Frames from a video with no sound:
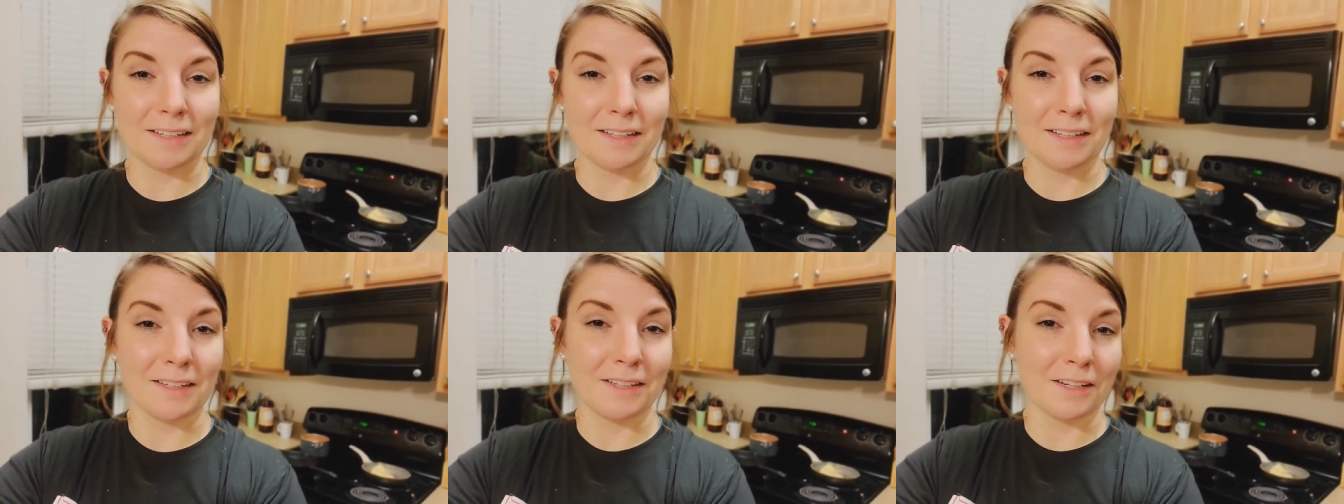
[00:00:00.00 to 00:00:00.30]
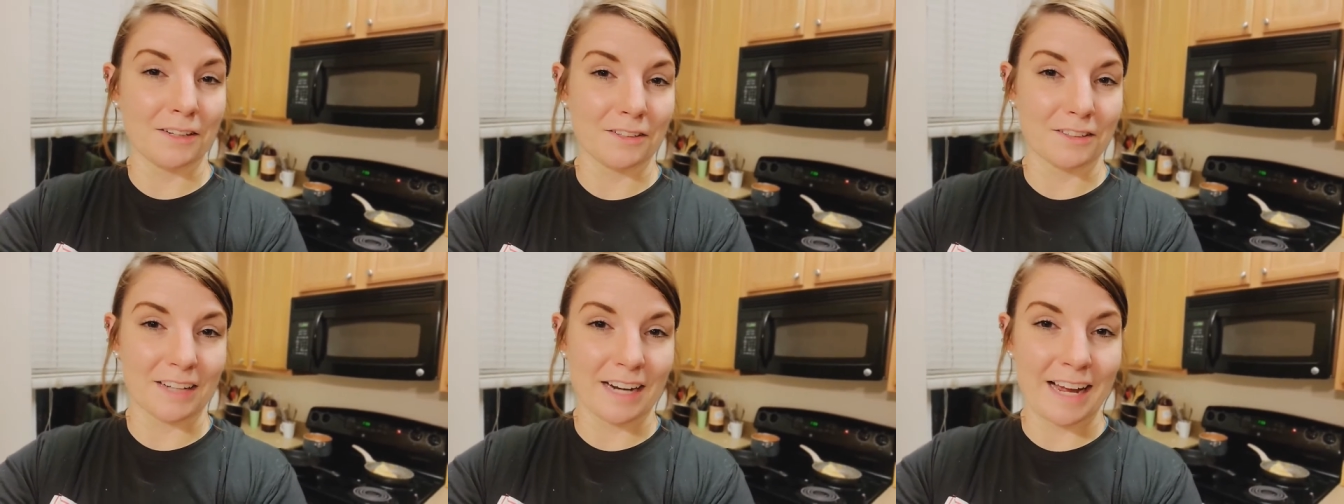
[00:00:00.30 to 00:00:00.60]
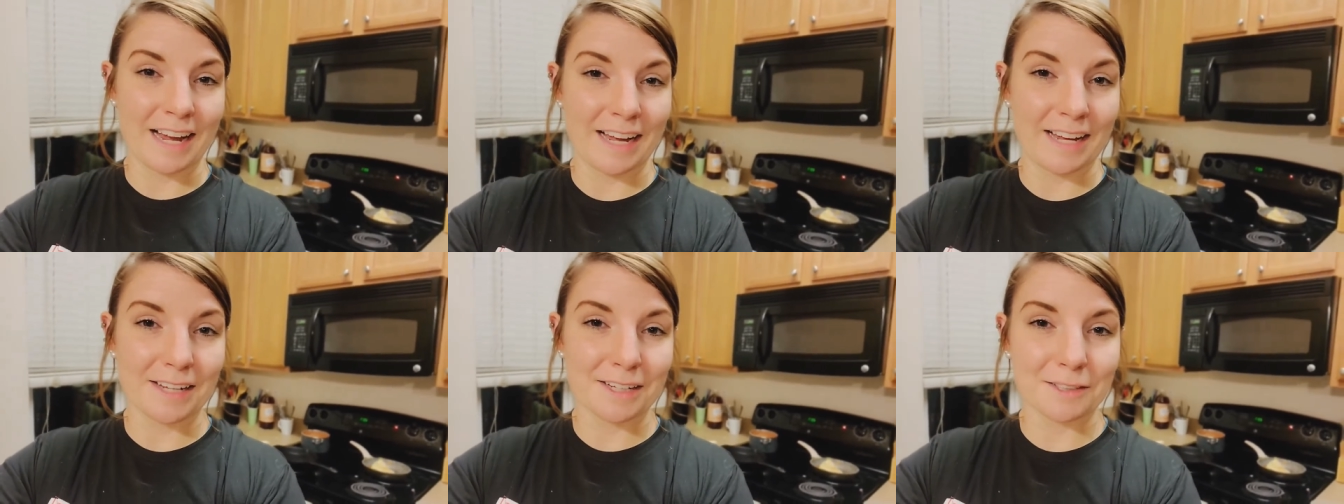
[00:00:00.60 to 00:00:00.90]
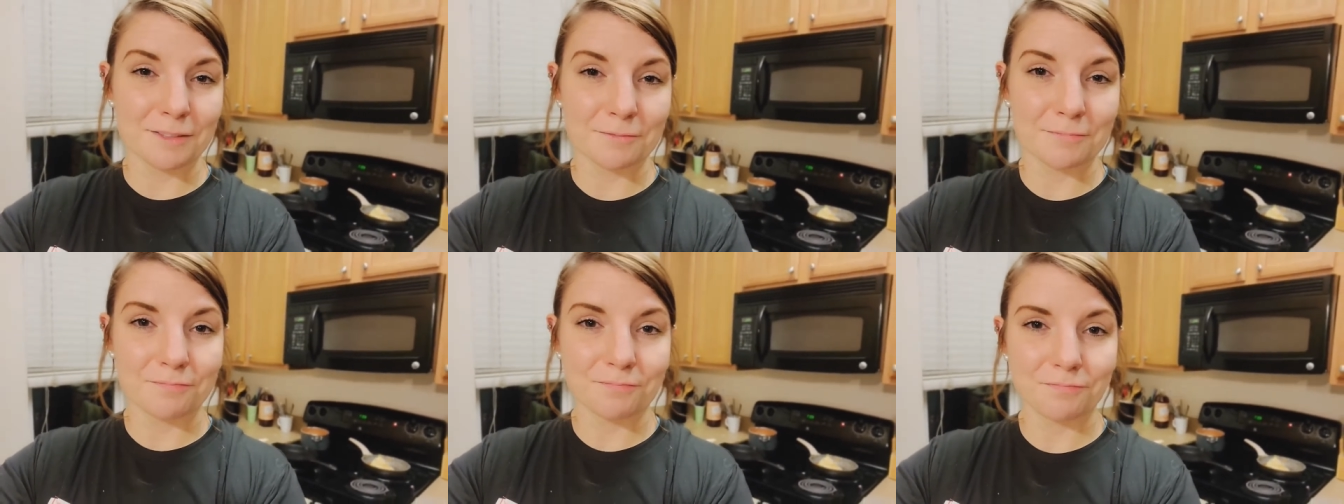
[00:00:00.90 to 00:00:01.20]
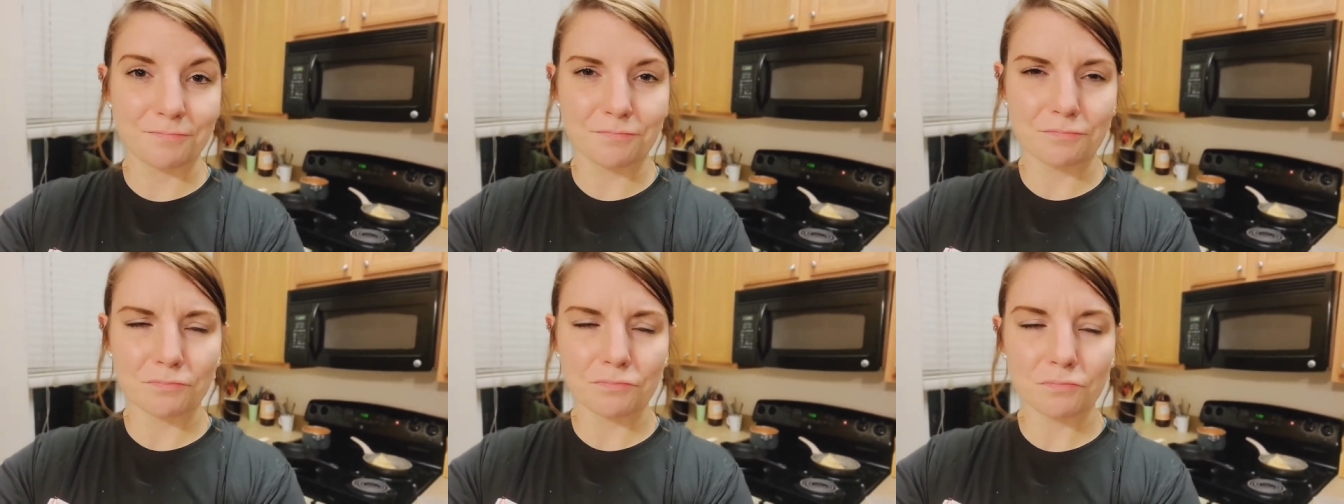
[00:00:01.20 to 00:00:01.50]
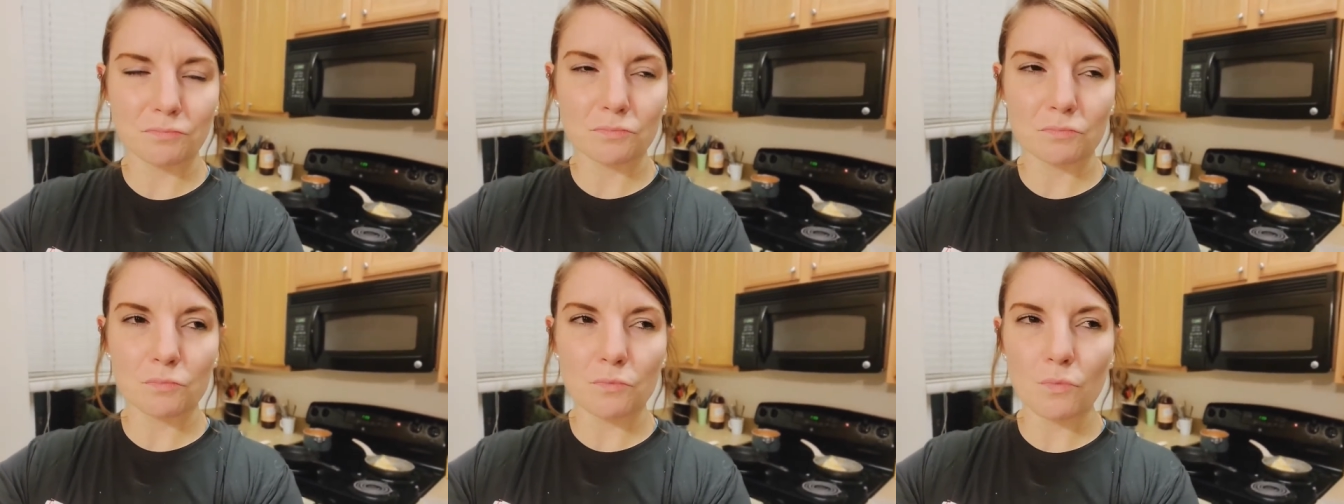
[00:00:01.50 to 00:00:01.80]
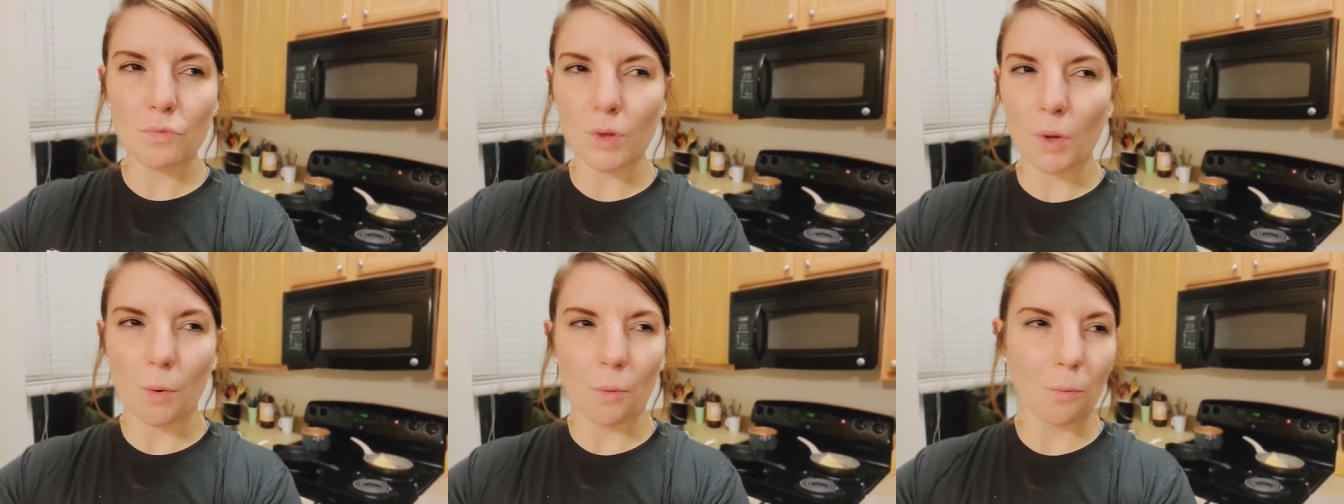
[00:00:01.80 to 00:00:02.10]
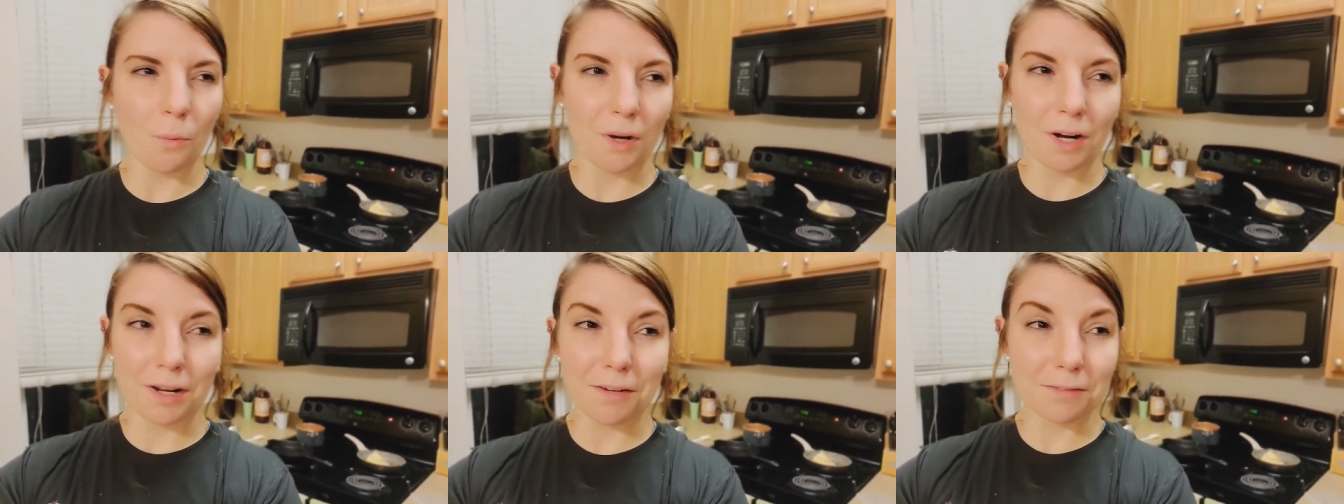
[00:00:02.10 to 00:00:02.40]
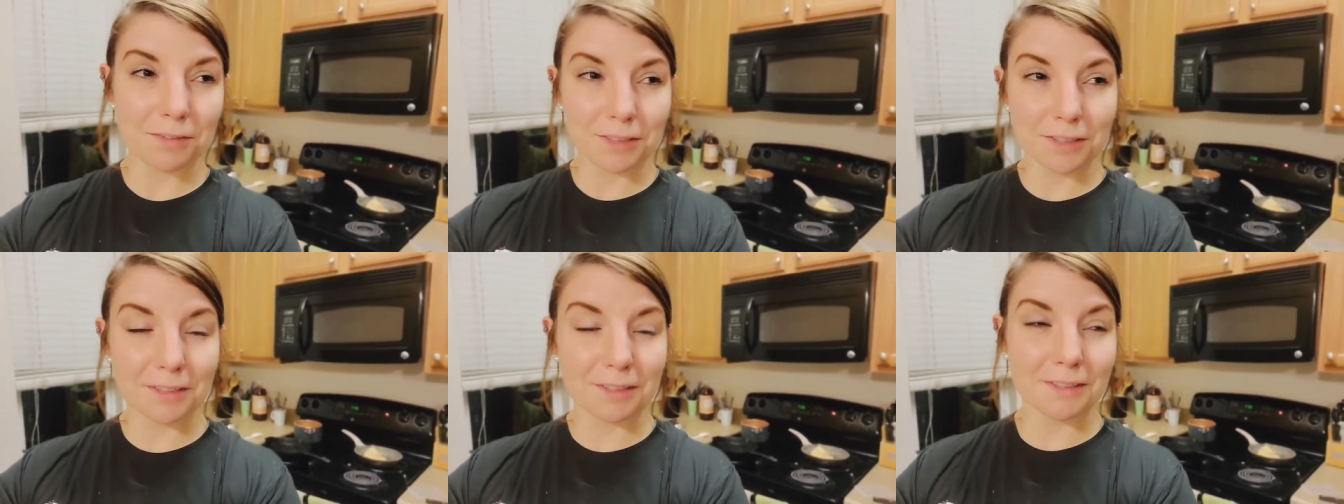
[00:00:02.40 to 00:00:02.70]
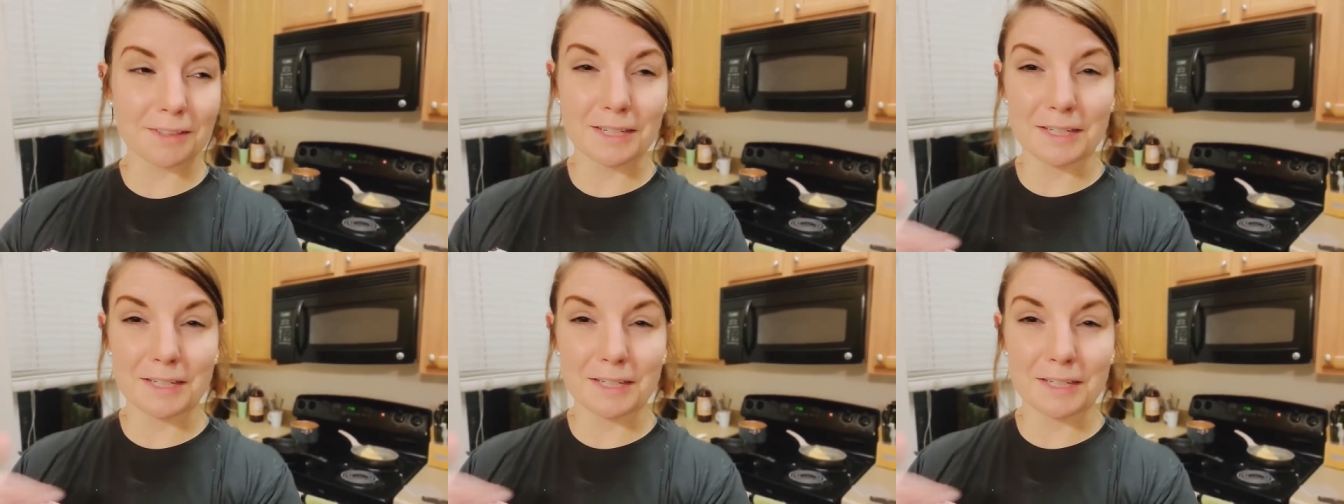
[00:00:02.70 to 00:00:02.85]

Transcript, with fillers: another egg. Whenever